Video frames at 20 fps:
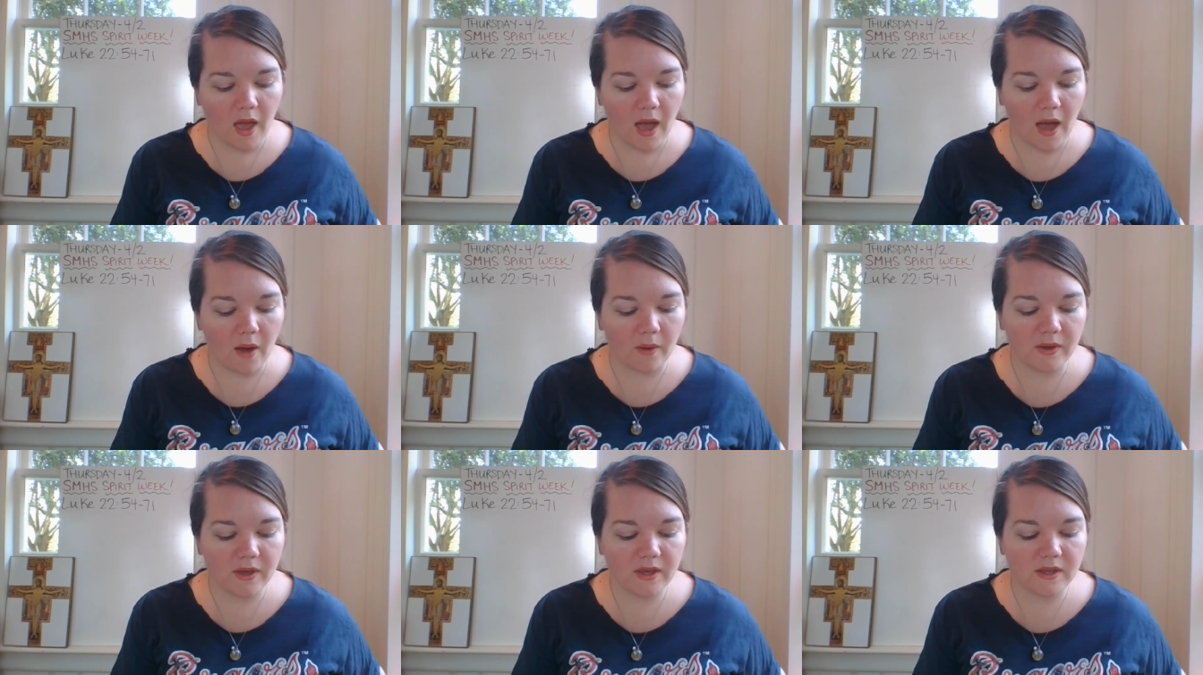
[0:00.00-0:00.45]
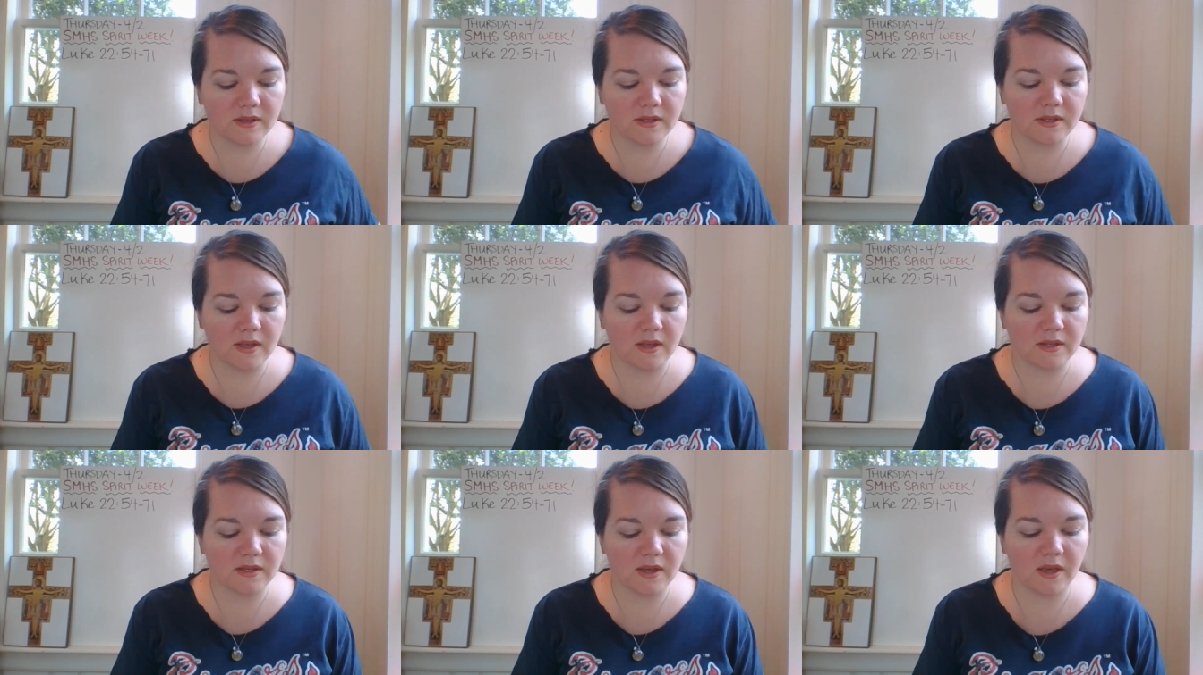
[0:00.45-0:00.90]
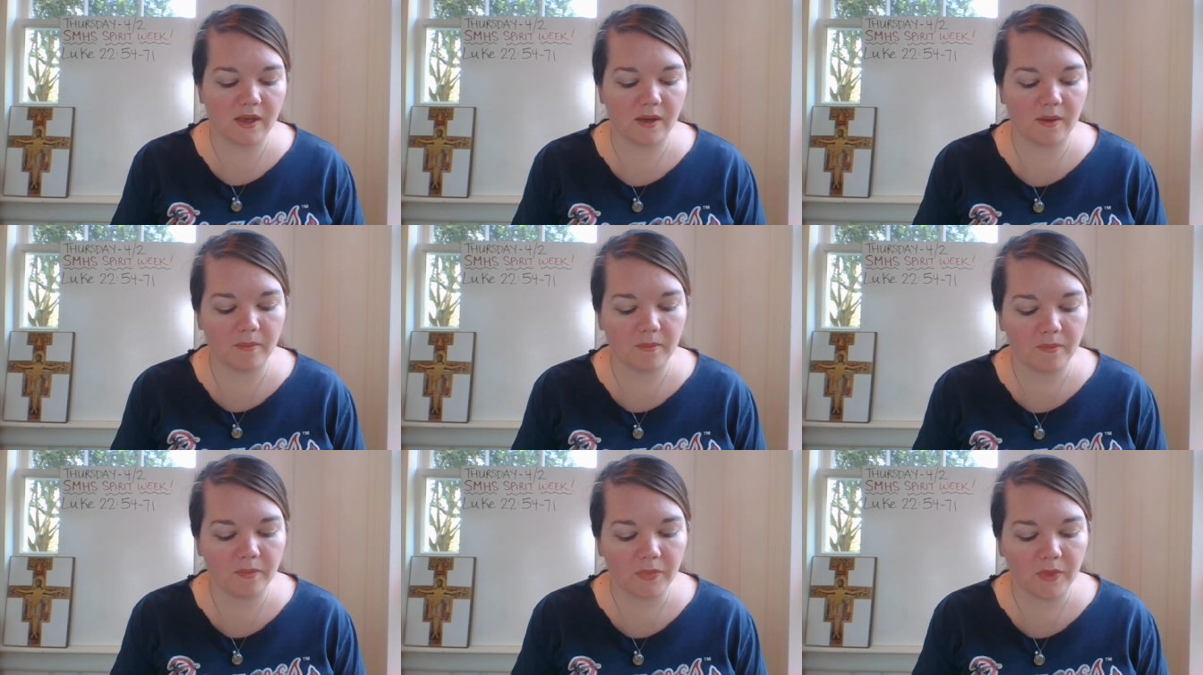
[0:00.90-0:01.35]
how he had said to
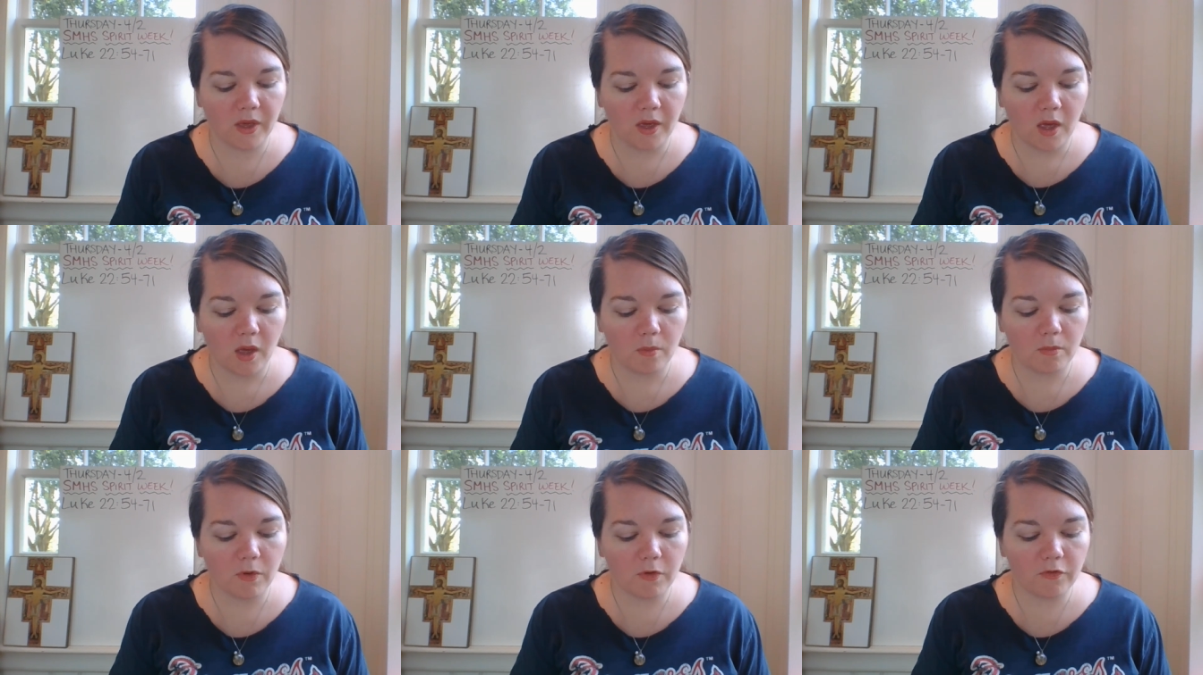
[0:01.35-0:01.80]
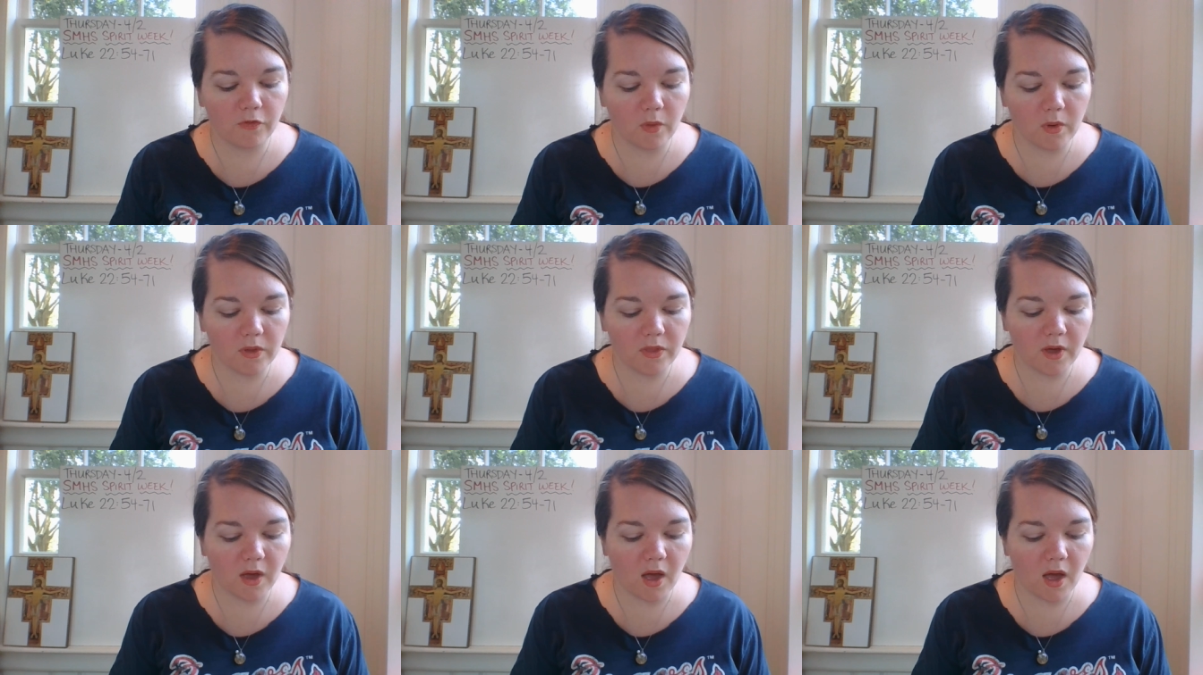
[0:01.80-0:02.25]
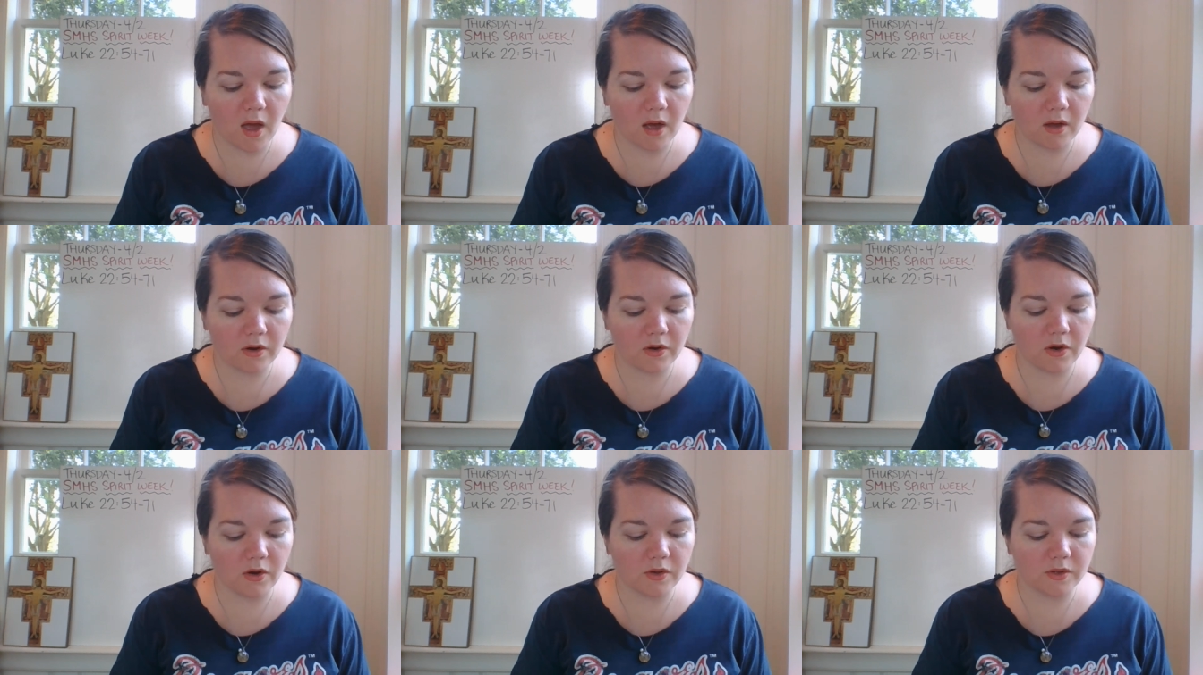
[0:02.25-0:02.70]
him, Before the
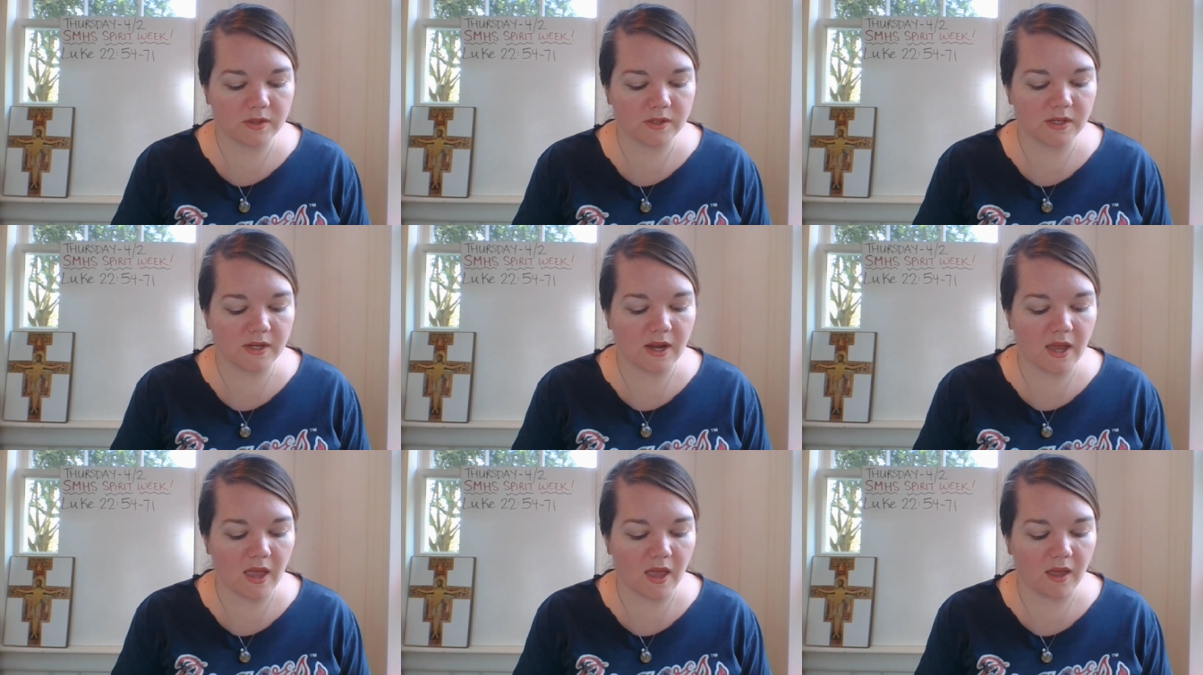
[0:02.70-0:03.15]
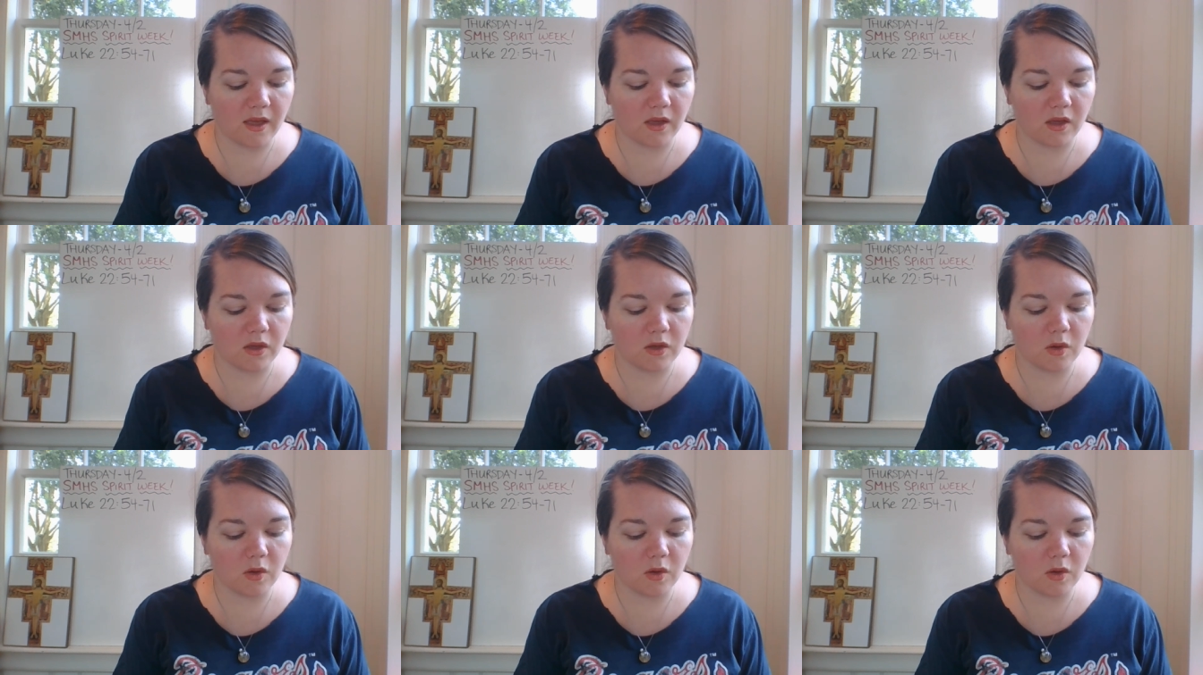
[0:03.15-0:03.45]
cock crows today,